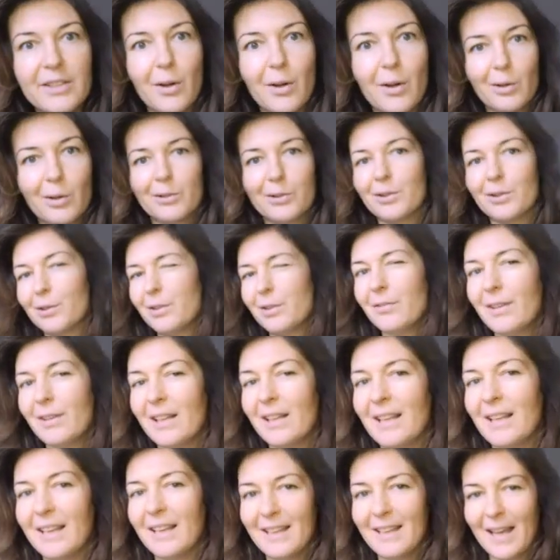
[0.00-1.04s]
dogs or something
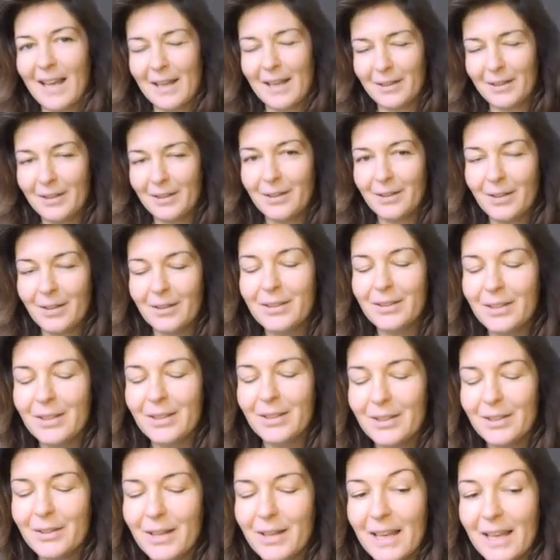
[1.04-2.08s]
like that,
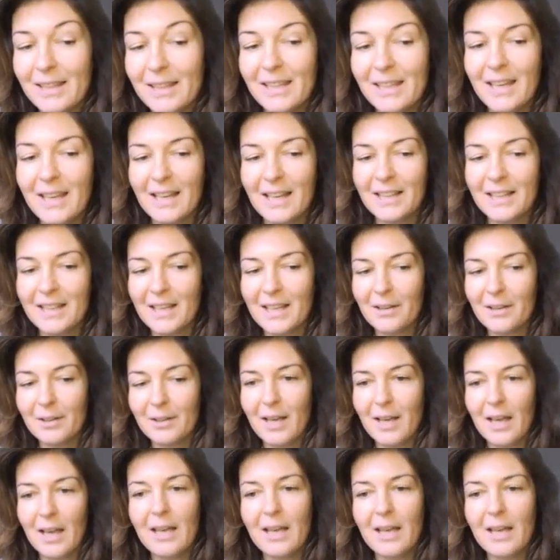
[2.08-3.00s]
you get the idea,